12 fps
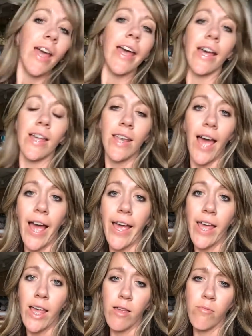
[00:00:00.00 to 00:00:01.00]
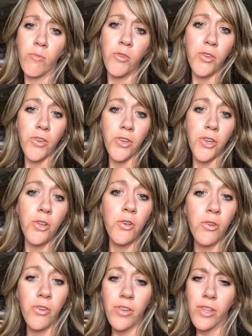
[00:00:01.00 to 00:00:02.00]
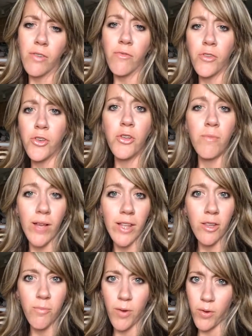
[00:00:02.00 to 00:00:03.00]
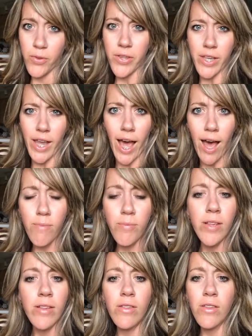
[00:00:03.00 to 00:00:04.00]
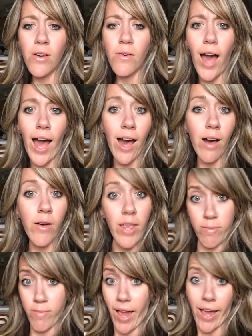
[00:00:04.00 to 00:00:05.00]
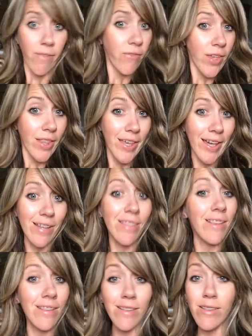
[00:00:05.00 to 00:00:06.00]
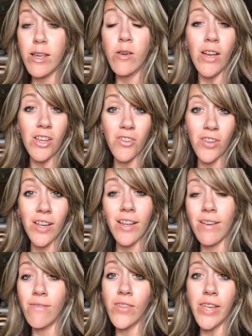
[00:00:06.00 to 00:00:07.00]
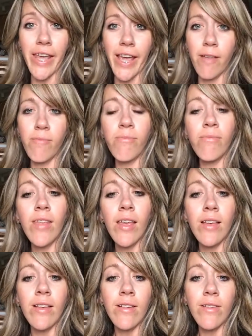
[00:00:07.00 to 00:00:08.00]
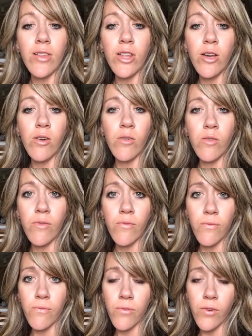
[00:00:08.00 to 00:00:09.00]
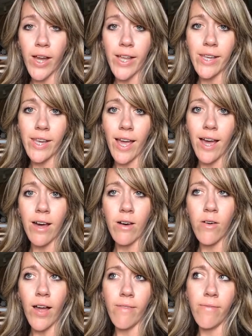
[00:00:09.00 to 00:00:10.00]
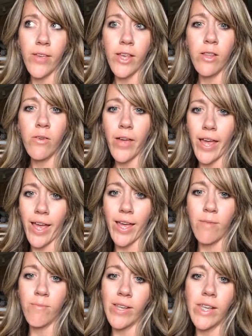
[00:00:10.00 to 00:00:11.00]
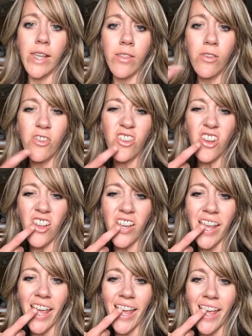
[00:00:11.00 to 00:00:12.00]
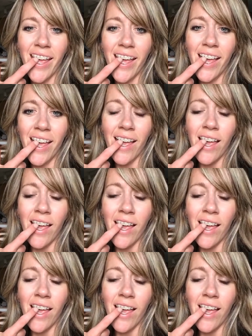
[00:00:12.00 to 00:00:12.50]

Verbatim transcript: and I am two, just over two months post-op. So how am I feeling? This is the question of the day. So for right now, I feel okay. My teeth are starting to ache